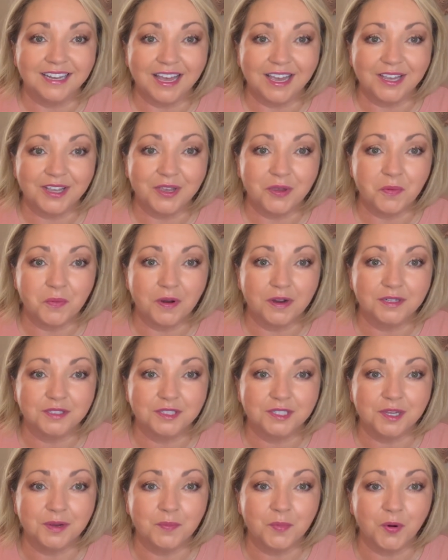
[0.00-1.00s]
I can wear
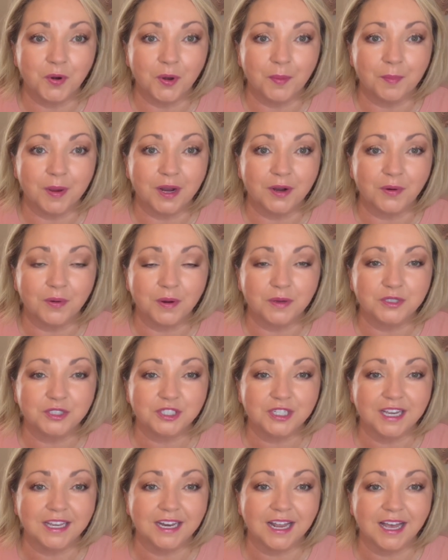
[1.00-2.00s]
some more of my
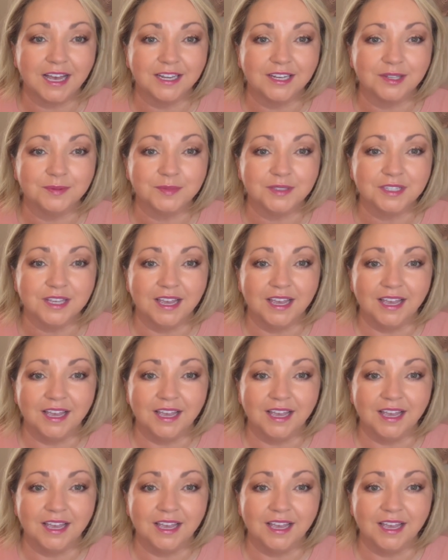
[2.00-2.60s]
crocheted items,